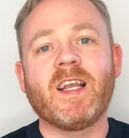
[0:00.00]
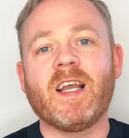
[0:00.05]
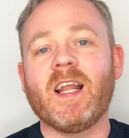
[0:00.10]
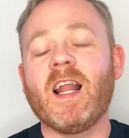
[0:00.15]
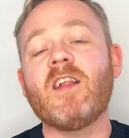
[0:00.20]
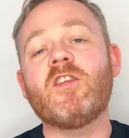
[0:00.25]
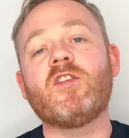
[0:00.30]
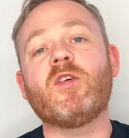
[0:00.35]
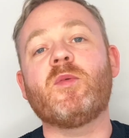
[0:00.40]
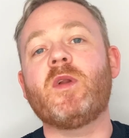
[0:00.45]
can
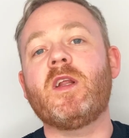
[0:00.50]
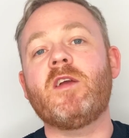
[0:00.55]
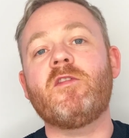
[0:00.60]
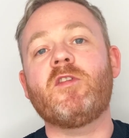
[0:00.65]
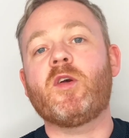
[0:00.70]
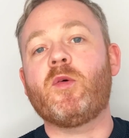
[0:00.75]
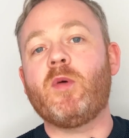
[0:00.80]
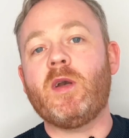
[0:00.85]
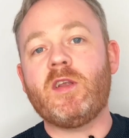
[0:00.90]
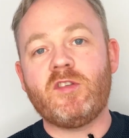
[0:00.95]
answer whatever
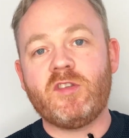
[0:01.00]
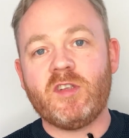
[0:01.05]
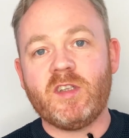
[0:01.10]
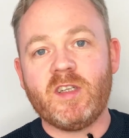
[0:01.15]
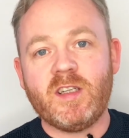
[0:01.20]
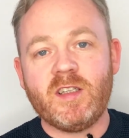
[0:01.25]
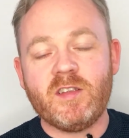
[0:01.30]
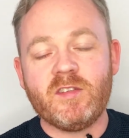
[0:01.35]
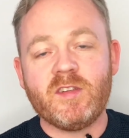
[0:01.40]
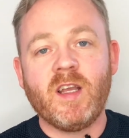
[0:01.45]
question
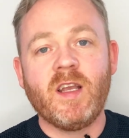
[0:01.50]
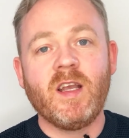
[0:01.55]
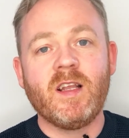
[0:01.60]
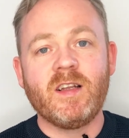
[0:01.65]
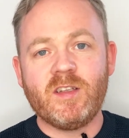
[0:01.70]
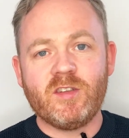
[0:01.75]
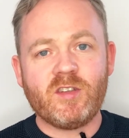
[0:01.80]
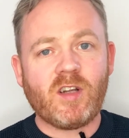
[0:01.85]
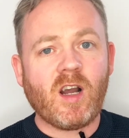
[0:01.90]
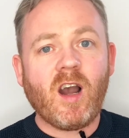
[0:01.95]
it is.
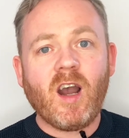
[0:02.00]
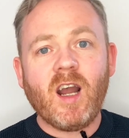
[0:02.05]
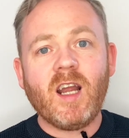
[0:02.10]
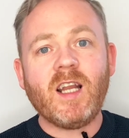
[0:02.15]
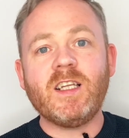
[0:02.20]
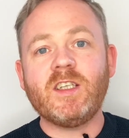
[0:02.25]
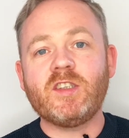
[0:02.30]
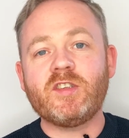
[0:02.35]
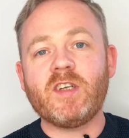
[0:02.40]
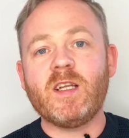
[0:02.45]
These are
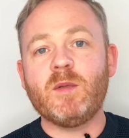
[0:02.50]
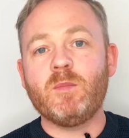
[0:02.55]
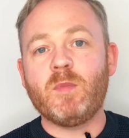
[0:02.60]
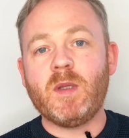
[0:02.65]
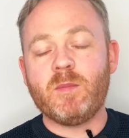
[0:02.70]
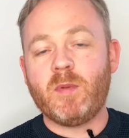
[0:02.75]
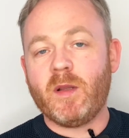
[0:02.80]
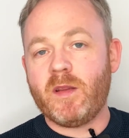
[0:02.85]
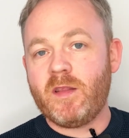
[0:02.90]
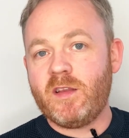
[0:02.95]
highly trained
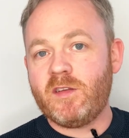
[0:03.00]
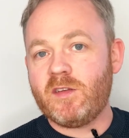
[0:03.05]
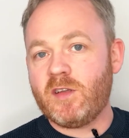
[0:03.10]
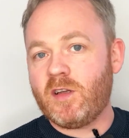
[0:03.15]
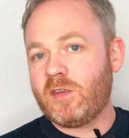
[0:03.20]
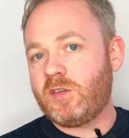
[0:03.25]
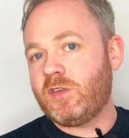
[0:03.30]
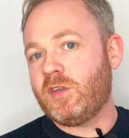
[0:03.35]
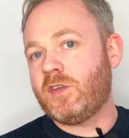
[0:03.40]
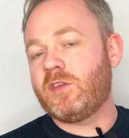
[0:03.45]
people. These are
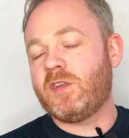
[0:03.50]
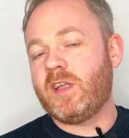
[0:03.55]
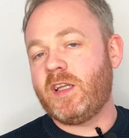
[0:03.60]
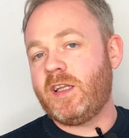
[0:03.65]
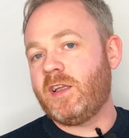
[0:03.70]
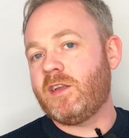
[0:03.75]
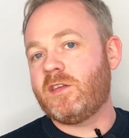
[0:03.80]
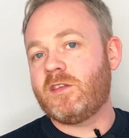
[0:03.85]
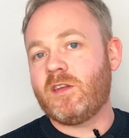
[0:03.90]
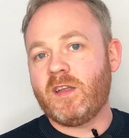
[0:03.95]
not just
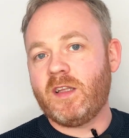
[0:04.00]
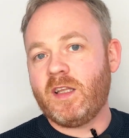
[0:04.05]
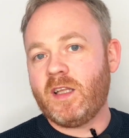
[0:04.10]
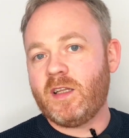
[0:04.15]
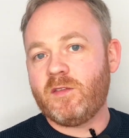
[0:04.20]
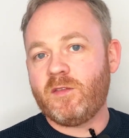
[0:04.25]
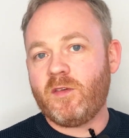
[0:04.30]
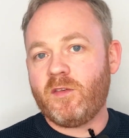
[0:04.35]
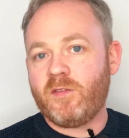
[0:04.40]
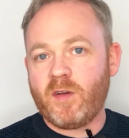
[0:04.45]
idiots on the end
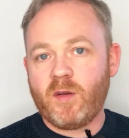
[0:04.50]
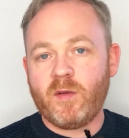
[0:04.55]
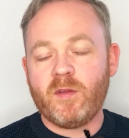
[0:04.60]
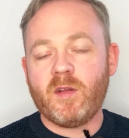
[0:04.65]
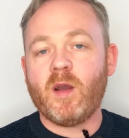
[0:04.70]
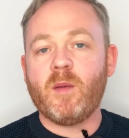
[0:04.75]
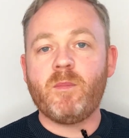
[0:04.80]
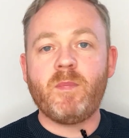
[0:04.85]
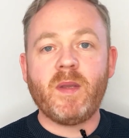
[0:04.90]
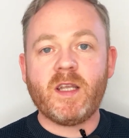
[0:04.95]
of a phone
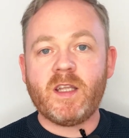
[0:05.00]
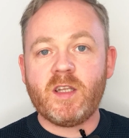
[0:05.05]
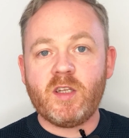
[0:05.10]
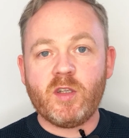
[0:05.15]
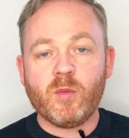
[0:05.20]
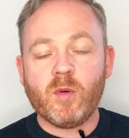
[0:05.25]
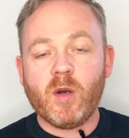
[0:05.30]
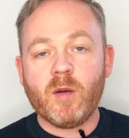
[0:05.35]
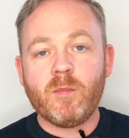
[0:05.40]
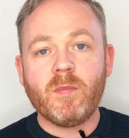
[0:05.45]
that are picking
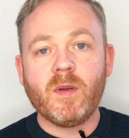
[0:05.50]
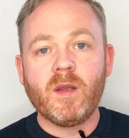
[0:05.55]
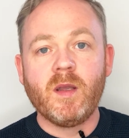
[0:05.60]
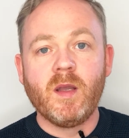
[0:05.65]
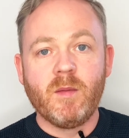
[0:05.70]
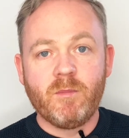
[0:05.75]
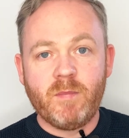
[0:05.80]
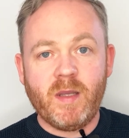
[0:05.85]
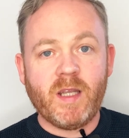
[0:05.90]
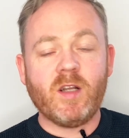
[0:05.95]

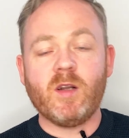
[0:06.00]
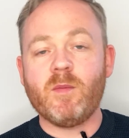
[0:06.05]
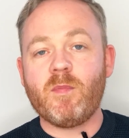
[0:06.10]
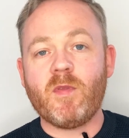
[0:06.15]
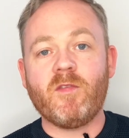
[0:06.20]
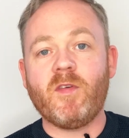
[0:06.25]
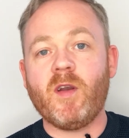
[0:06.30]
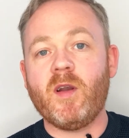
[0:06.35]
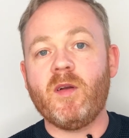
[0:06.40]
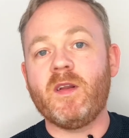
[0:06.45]
up the
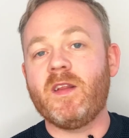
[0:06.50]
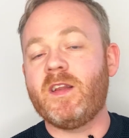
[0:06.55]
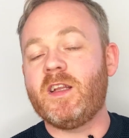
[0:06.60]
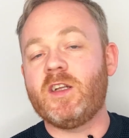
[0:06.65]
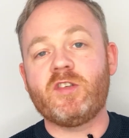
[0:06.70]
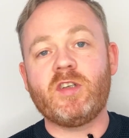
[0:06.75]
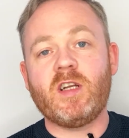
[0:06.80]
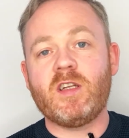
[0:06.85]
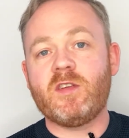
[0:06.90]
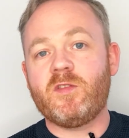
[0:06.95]
phone and then
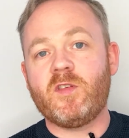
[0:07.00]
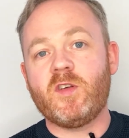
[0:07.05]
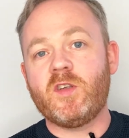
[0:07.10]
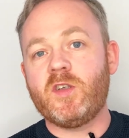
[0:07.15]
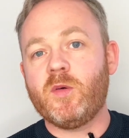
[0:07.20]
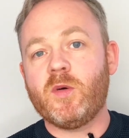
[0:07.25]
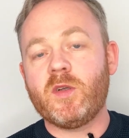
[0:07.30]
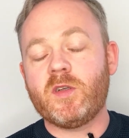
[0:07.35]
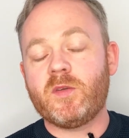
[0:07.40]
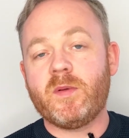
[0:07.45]
transferring
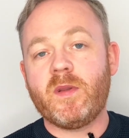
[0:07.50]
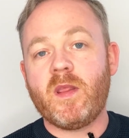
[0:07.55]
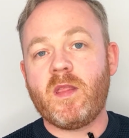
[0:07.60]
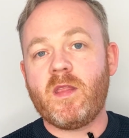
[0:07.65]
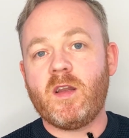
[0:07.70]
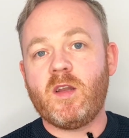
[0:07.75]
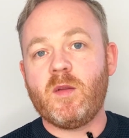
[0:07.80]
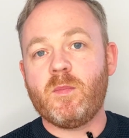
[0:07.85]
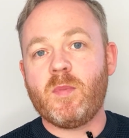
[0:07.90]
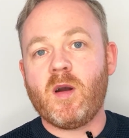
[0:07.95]
you onto another
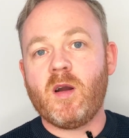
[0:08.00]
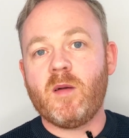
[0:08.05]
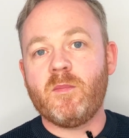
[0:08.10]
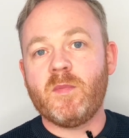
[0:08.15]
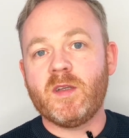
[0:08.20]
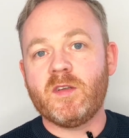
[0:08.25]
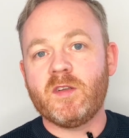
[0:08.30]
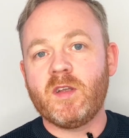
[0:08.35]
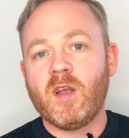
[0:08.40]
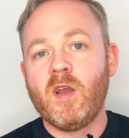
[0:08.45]

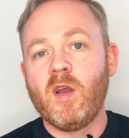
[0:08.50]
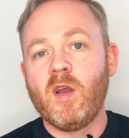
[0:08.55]
department.